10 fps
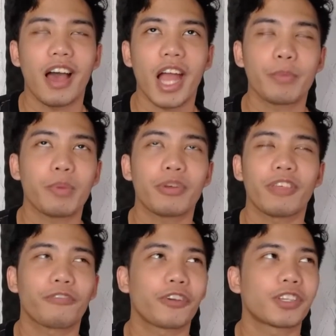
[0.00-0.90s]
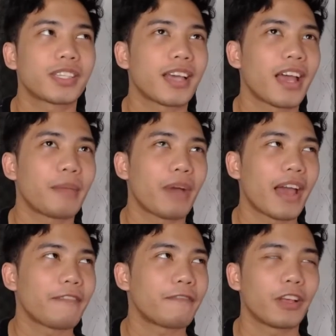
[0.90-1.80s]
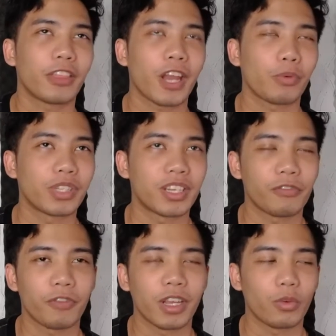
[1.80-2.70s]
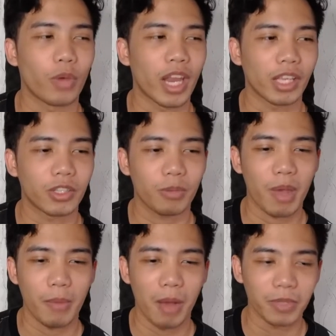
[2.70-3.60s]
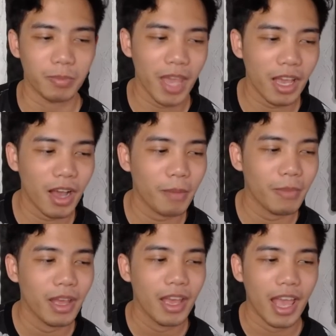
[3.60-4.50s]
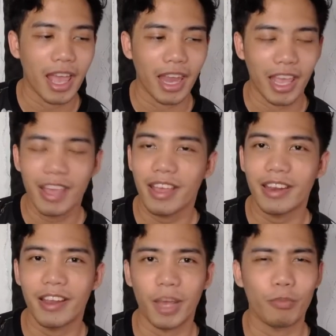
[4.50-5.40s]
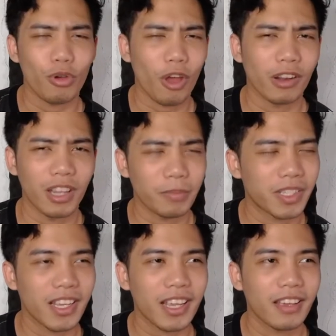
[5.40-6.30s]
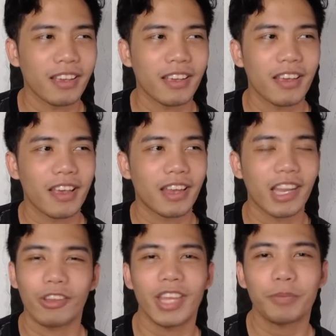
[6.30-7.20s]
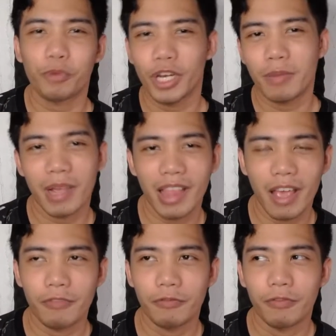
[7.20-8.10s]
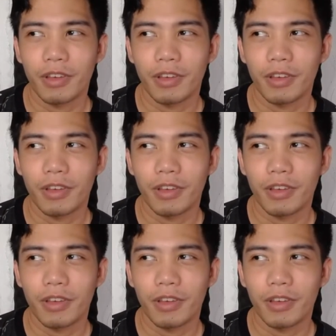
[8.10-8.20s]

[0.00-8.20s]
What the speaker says: I remember the first time I felt that I was different when I took my mom's makeup and I hid and I put on lipstick. Now at that point in my life,